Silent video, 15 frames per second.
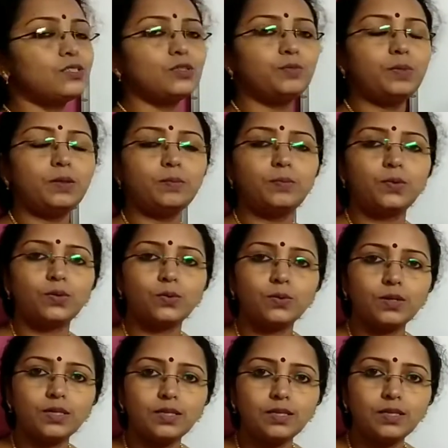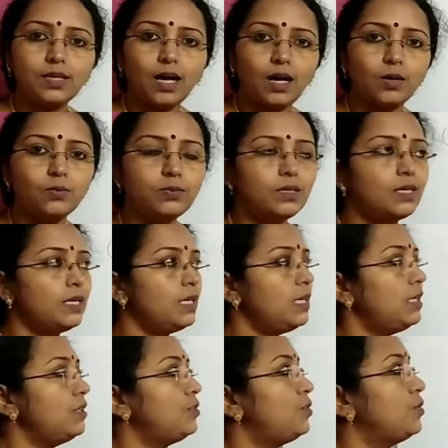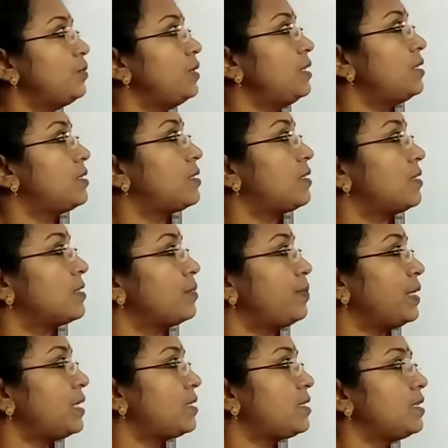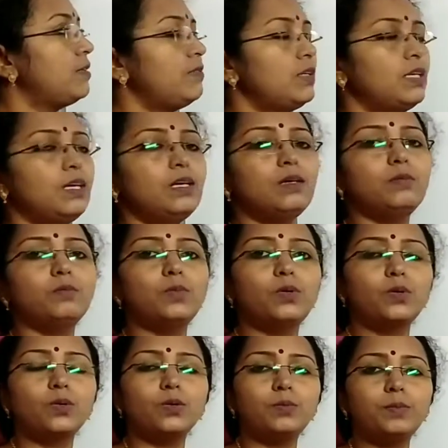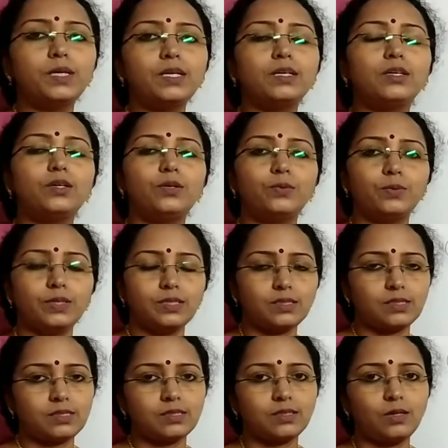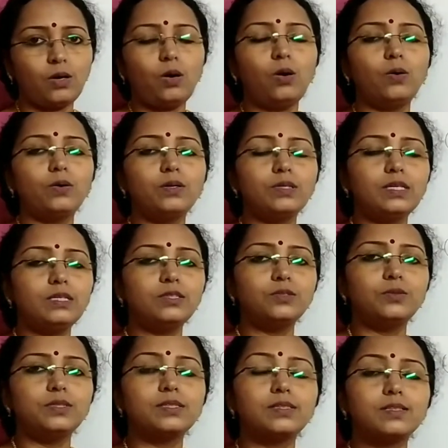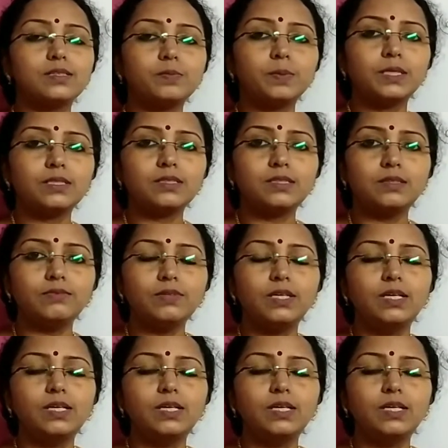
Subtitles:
to be broken down into its respective monomeric units or into its respective